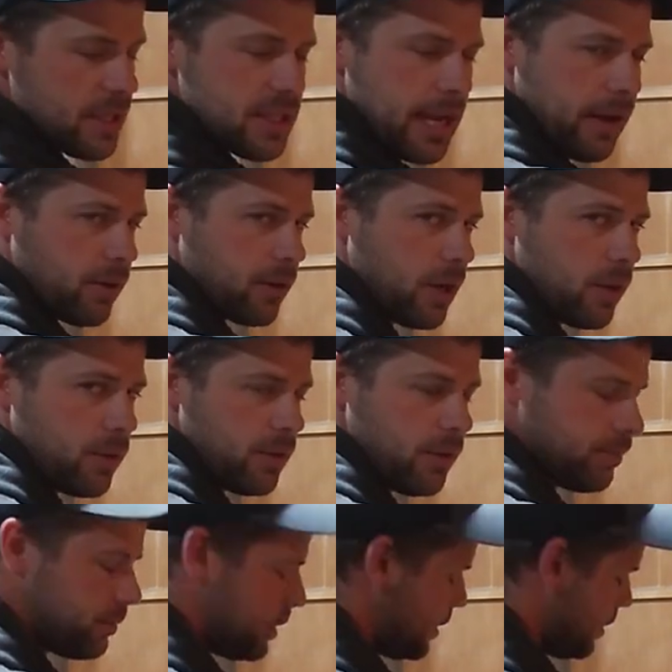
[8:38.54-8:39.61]
discount code
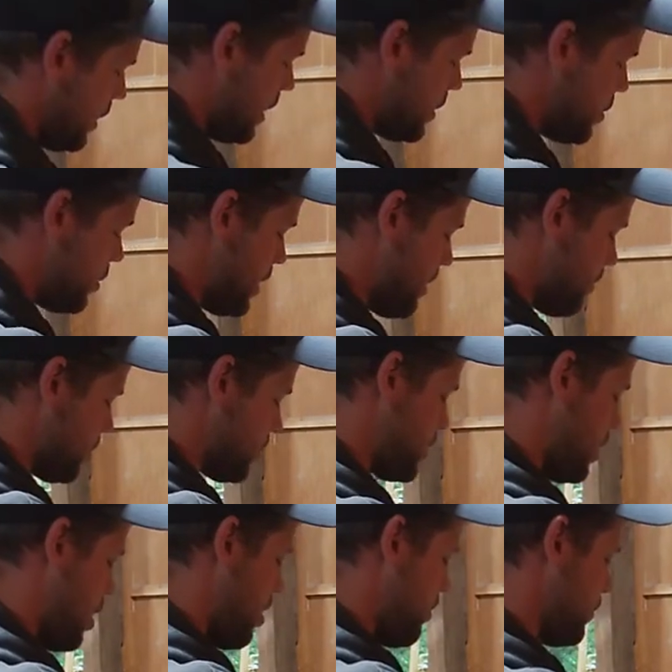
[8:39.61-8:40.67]
gets you
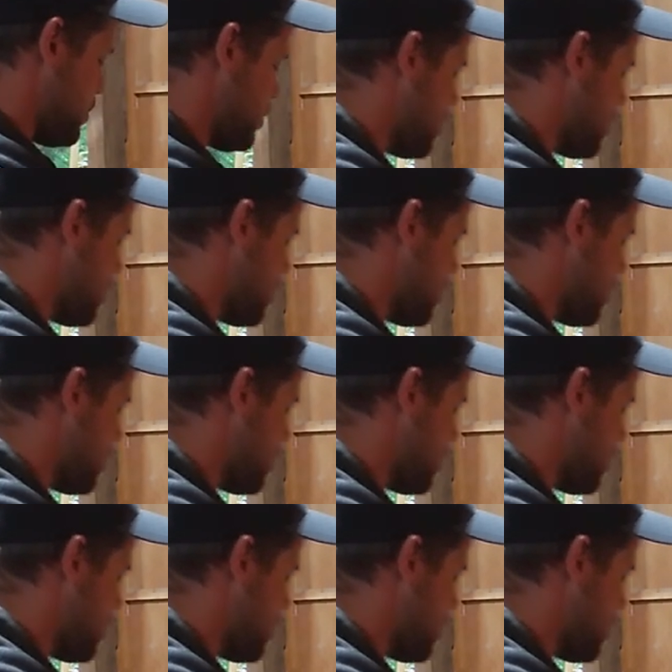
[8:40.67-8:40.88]
10% off with